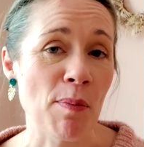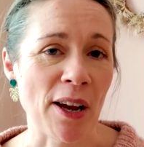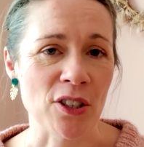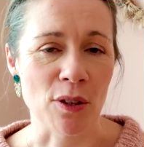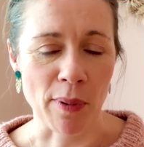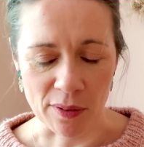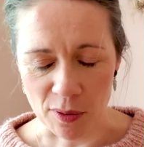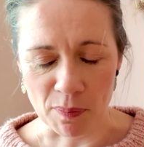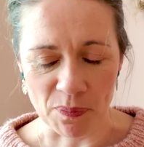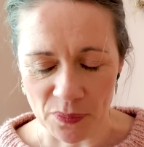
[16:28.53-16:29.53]
passionate about
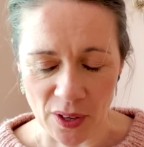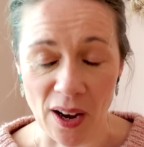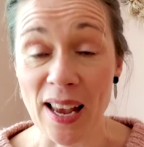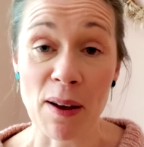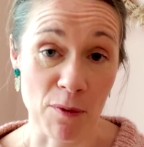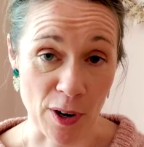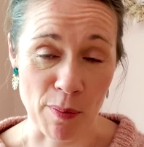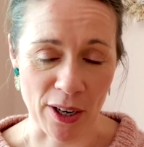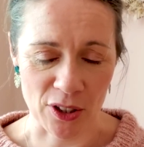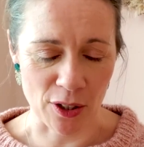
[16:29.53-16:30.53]
them. I am very
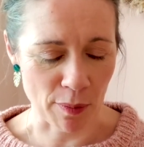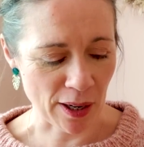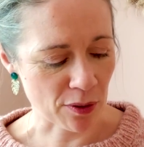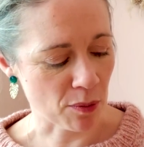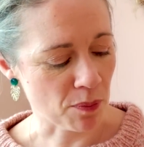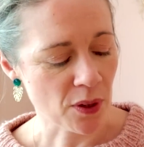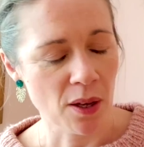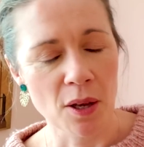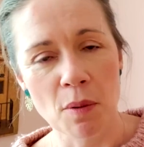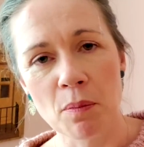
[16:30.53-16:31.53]
passionate about them.
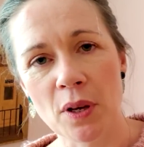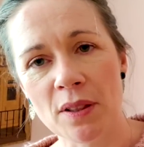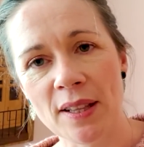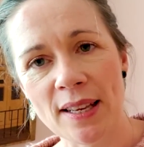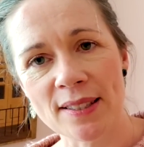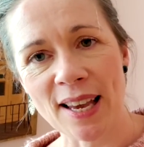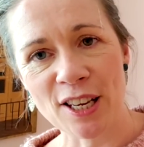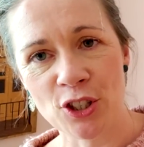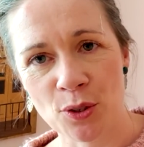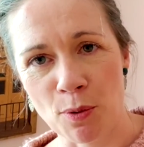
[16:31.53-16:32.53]
But these
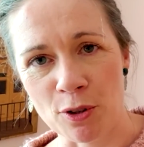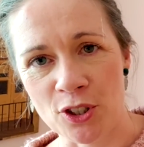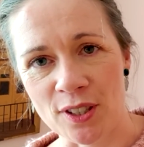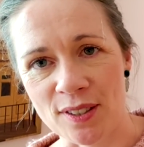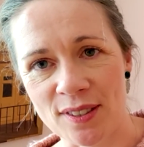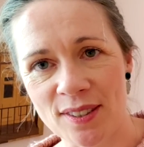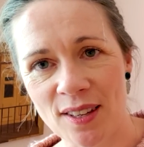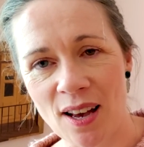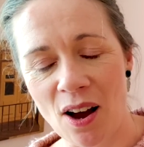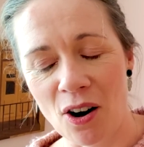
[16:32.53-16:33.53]
gauge swatches
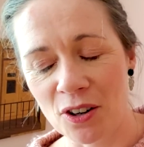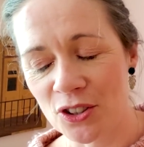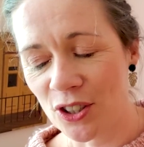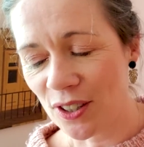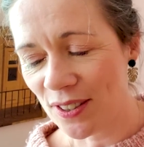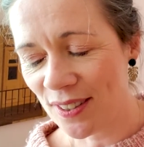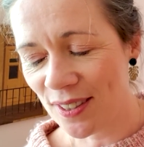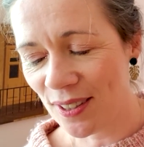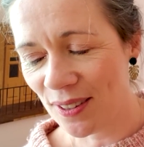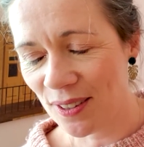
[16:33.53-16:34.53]
are
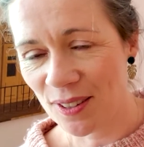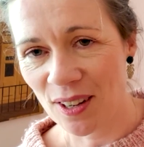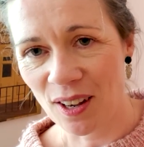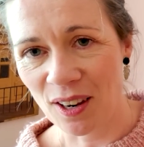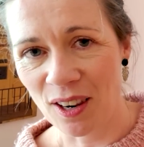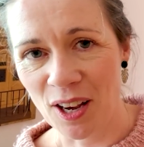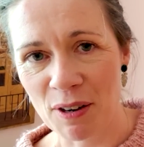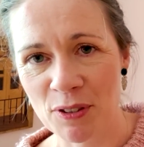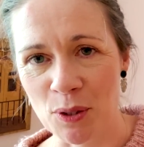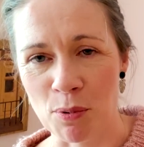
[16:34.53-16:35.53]
just
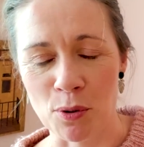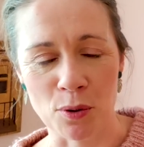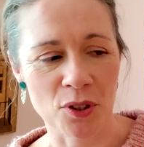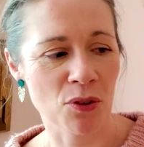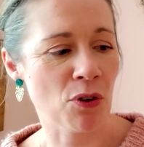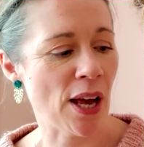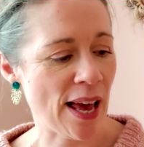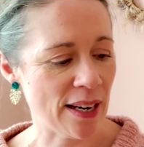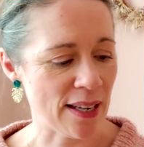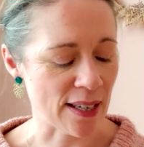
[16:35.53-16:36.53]
life support for
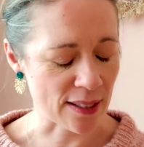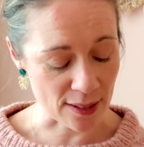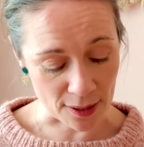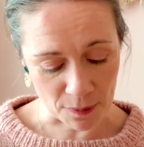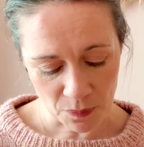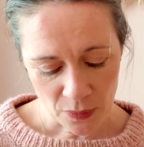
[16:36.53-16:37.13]
any knitter.